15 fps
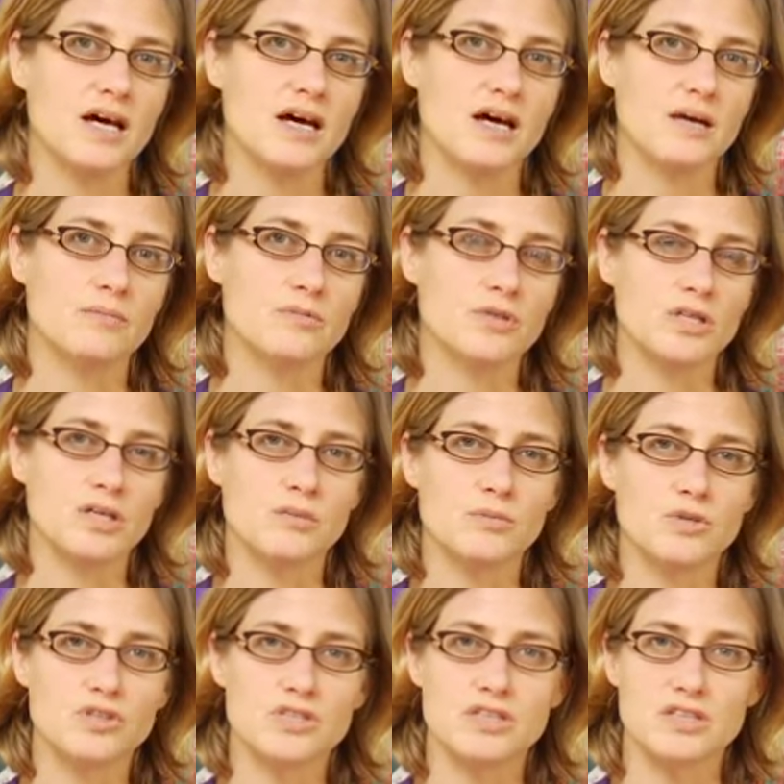um, really
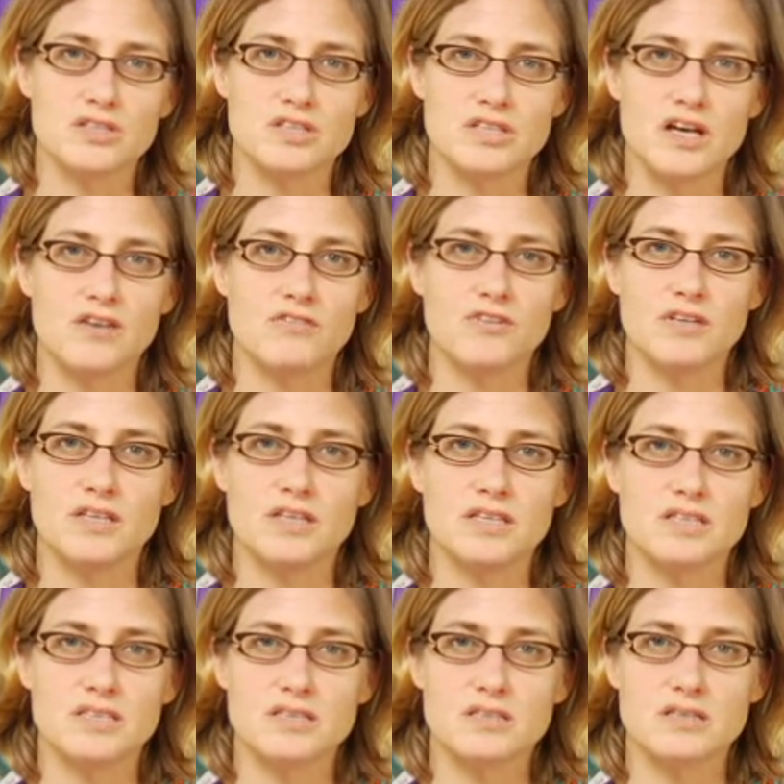immersing yourself in
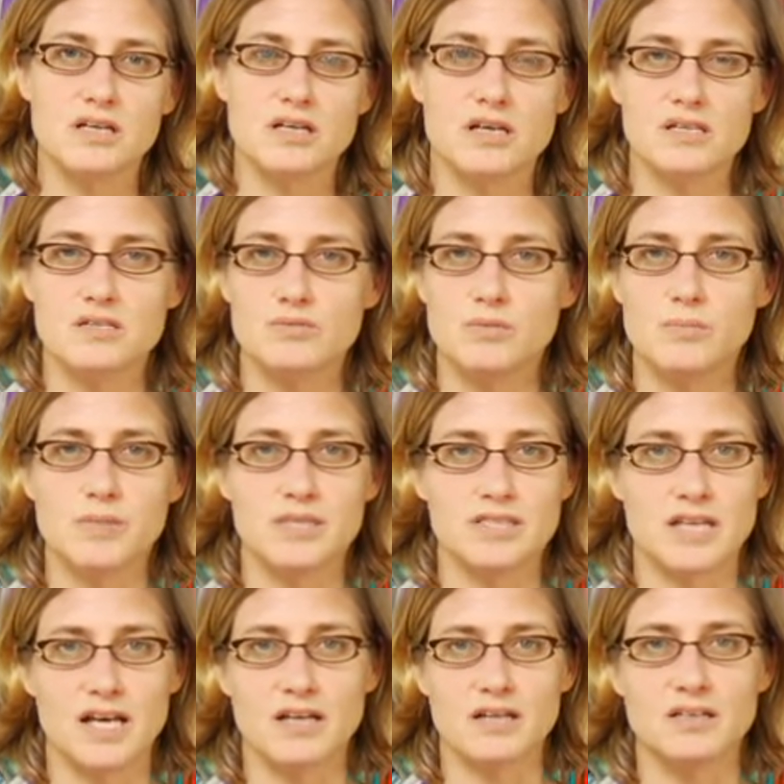this uh, sweeping
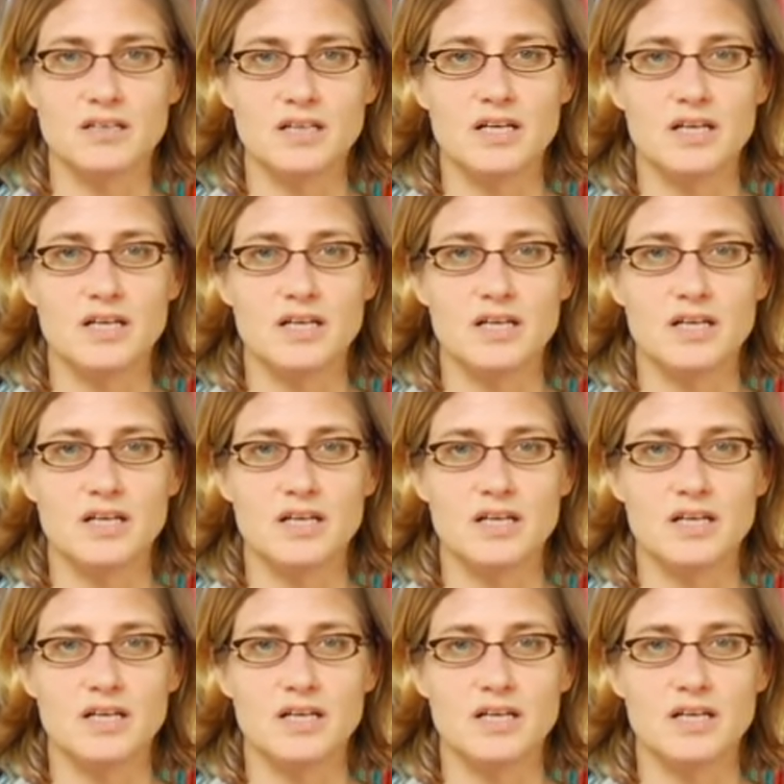tale.